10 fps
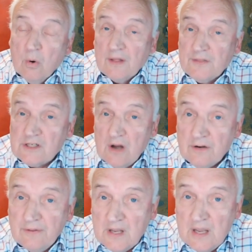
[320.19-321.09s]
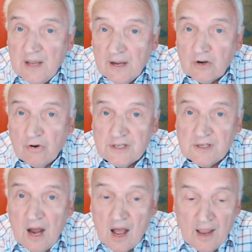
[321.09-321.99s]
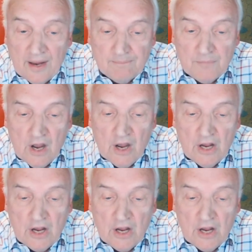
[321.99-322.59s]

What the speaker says: Well, at the start of the year, Chris and I